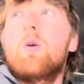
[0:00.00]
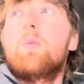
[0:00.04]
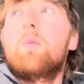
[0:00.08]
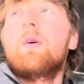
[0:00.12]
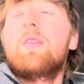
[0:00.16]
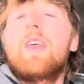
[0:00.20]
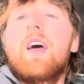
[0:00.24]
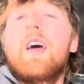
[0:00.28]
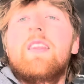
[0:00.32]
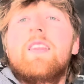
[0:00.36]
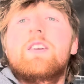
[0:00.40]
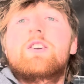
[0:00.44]
But
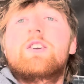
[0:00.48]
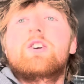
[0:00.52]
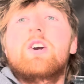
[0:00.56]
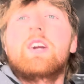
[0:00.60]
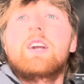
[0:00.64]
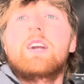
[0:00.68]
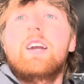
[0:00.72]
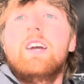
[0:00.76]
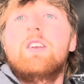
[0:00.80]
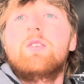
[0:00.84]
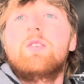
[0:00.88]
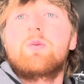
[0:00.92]
then the
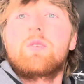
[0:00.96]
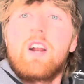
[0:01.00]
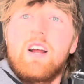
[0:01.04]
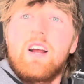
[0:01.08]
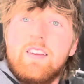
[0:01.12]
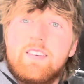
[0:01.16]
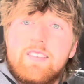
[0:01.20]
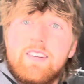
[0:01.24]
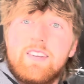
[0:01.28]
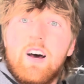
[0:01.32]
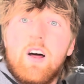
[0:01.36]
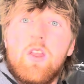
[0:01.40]
trick is, when I
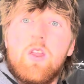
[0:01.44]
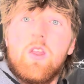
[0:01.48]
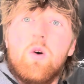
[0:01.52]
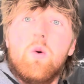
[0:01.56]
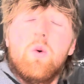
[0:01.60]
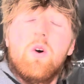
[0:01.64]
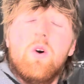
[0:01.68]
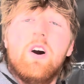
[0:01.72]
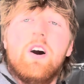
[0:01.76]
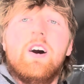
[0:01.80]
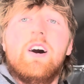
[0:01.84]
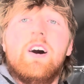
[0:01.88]
sell the
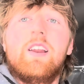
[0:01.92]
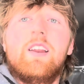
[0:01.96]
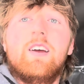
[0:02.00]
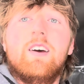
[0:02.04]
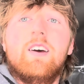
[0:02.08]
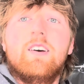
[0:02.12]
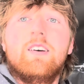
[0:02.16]
wood,